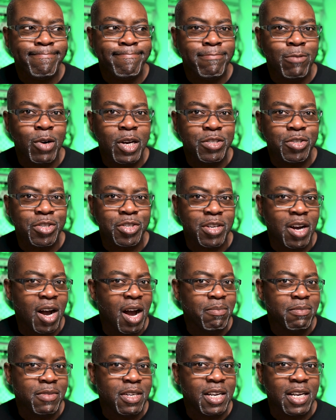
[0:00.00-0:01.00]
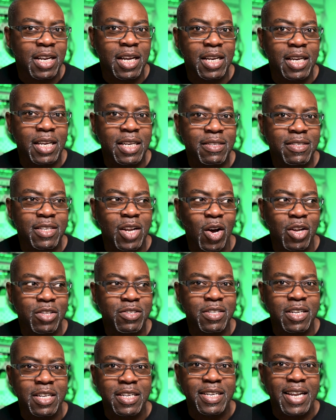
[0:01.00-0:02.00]
Which I'm clearly
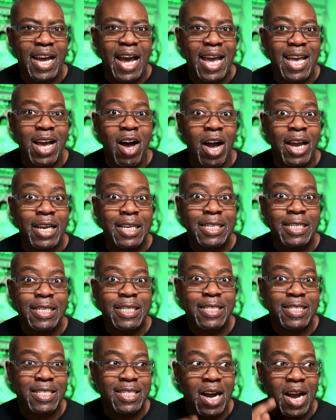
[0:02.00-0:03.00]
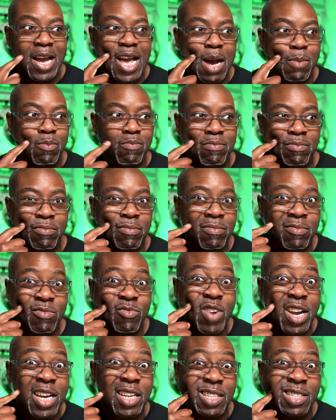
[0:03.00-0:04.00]
not an AI. I am
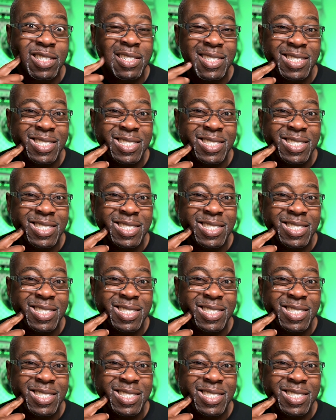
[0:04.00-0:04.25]
real.